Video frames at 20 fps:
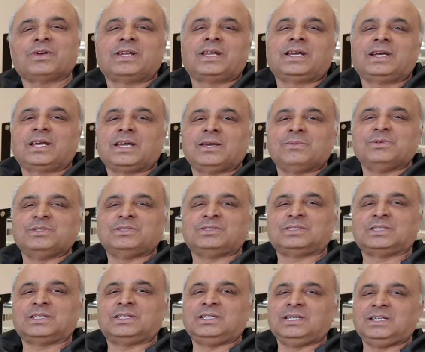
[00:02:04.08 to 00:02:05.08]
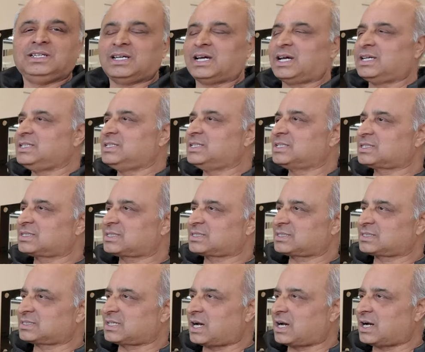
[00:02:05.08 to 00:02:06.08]
when I came in Sydney, I
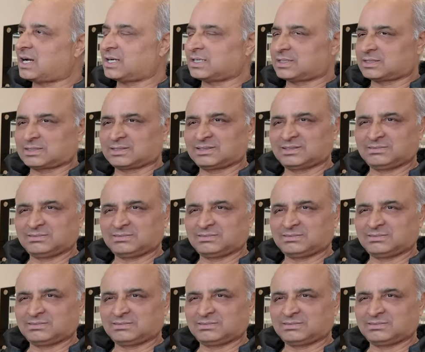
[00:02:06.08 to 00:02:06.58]
just start